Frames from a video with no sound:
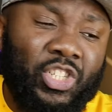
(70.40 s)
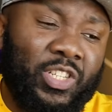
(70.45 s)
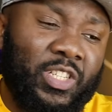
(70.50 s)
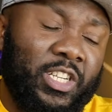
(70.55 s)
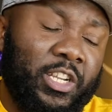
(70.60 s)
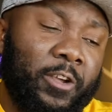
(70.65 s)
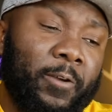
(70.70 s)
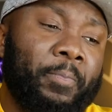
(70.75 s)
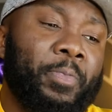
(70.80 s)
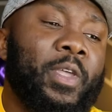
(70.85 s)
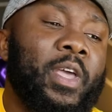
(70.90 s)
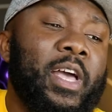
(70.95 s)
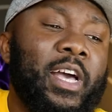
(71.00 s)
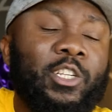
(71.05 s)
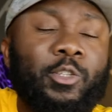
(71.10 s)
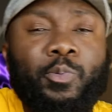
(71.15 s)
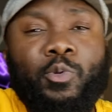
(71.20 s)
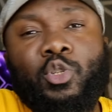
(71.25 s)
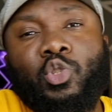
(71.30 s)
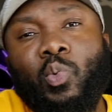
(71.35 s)
inches here
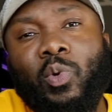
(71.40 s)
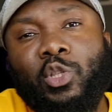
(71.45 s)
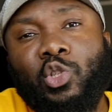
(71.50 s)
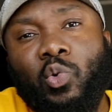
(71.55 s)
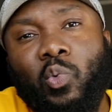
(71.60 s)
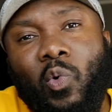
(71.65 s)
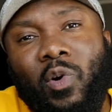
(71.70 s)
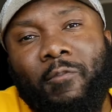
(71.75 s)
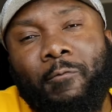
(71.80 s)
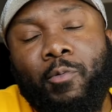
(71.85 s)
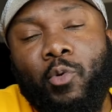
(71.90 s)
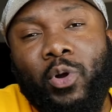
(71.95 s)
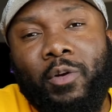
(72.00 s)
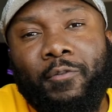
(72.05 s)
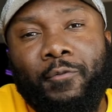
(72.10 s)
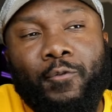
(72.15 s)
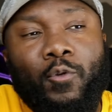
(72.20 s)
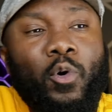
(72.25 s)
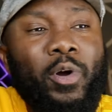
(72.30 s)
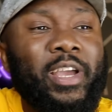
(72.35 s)
as opposed to a
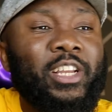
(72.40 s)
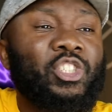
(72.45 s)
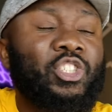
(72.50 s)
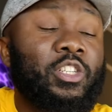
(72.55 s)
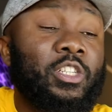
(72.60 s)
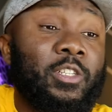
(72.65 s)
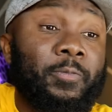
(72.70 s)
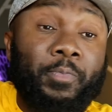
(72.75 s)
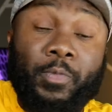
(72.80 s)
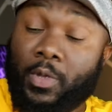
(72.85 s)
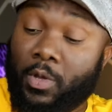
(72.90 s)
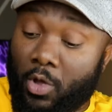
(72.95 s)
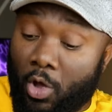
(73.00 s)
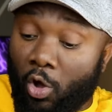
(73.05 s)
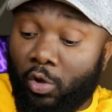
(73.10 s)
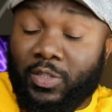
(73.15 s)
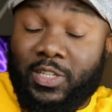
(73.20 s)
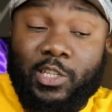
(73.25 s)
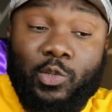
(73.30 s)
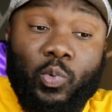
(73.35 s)
12.4 inches
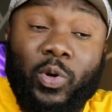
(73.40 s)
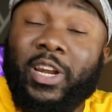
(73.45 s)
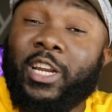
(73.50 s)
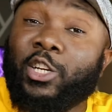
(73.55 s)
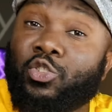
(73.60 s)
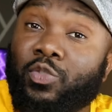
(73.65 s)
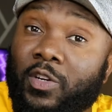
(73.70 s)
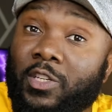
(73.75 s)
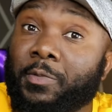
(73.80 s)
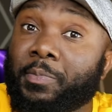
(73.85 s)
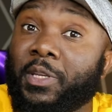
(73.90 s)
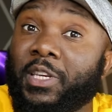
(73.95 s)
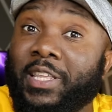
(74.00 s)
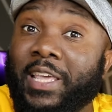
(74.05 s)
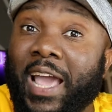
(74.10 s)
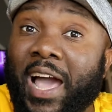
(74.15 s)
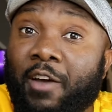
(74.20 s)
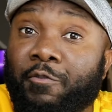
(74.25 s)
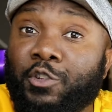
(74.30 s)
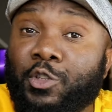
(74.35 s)
on this one. And trust me,
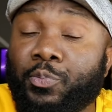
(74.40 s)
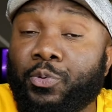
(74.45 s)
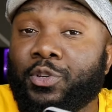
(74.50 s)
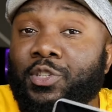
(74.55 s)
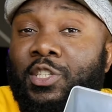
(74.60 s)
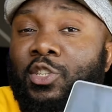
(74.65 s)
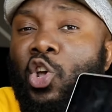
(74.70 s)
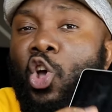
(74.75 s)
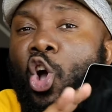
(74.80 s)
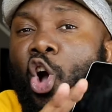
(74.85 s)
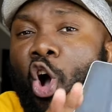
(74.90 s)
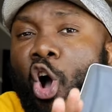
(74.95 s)
the average person